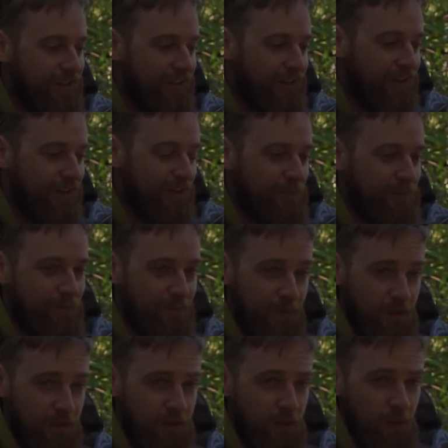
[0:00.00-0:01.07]

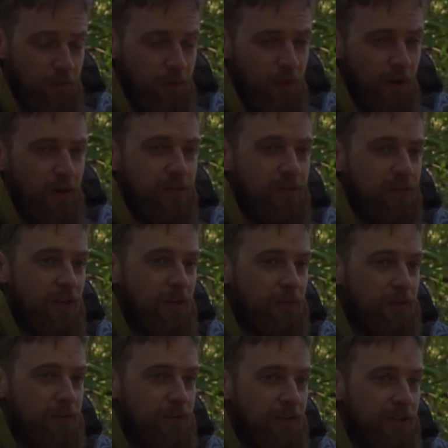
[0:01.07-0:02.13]
Got a few hours
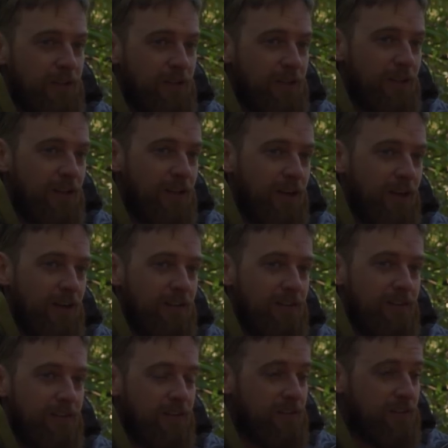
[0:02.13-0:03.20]
left,
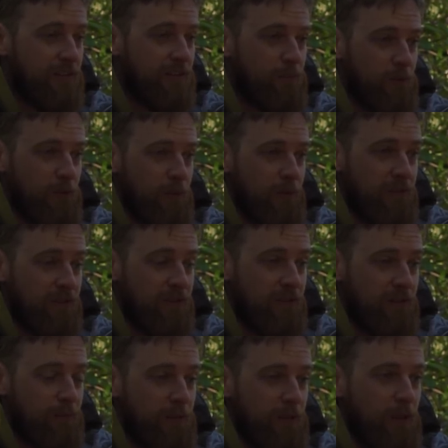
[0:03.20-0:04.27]
and since
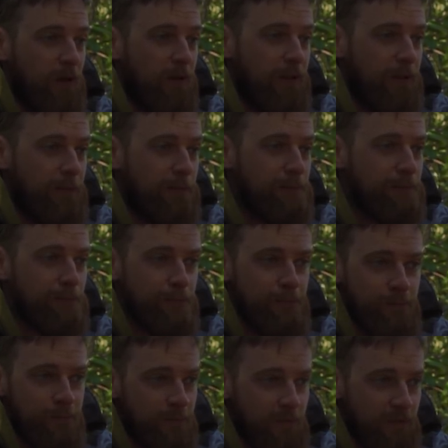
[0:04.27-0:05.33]
it's been light,
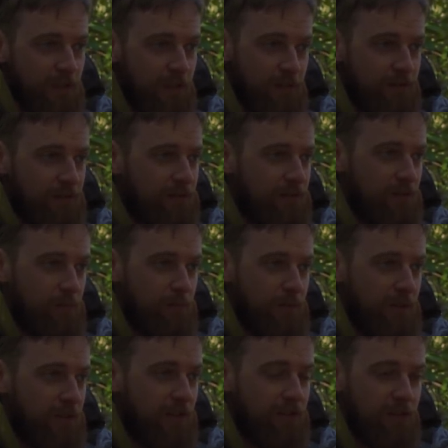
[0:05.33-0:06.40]
there's
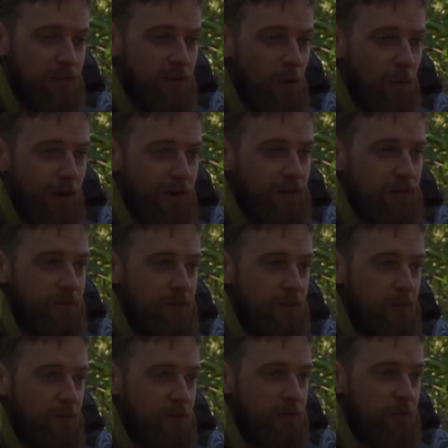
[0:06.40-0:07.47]
been next to no activity
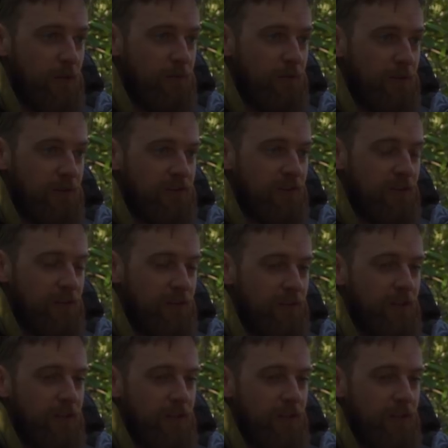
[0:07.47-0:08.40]
whatsoever. So